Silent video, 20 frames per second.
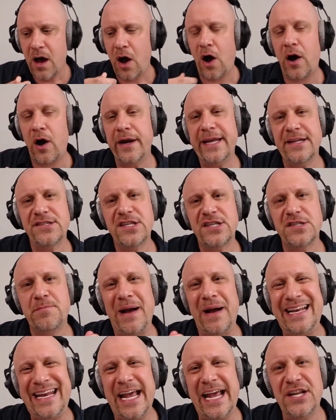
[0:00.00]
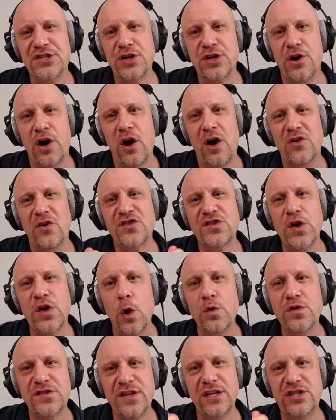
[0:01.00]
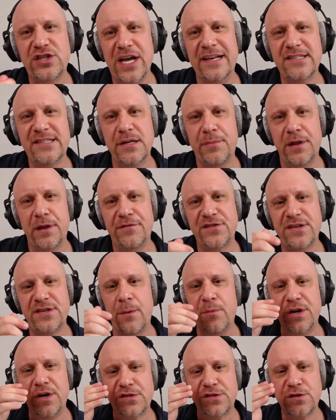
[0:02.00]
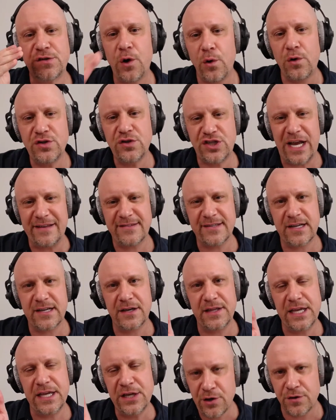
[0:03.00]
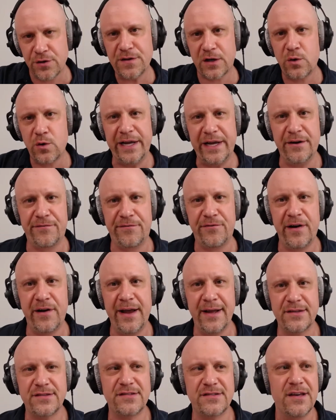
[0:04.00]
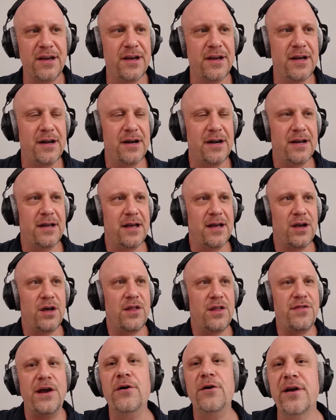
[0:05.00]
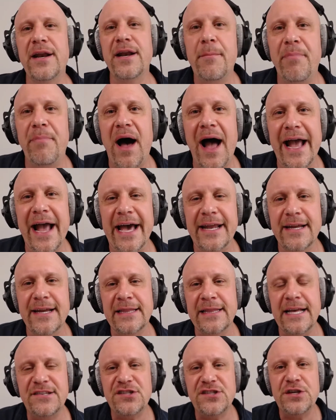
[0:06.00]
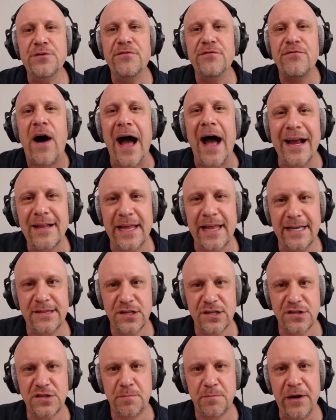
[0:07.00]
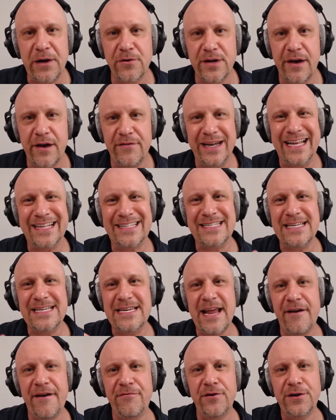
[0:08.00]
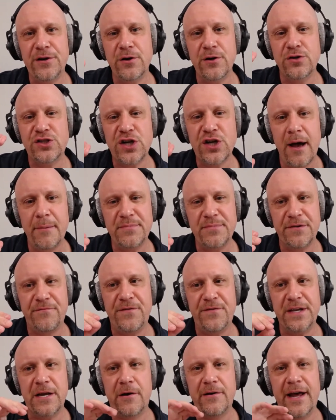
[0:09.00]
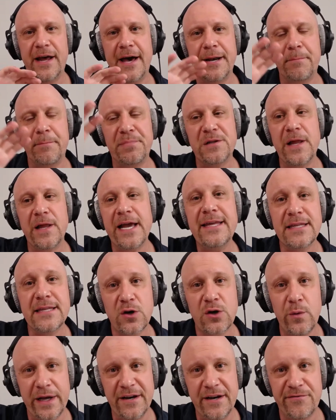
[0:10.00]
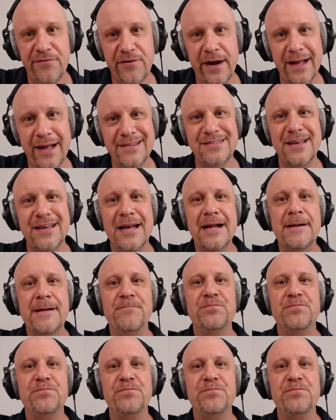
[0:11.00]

Audiences by nature are so suggestible. If someone is told, Jessica, that you're the Queen of France, they're going to buy it unless you violate the spirit of it. It's never your job to figure out how to play the Queen of France.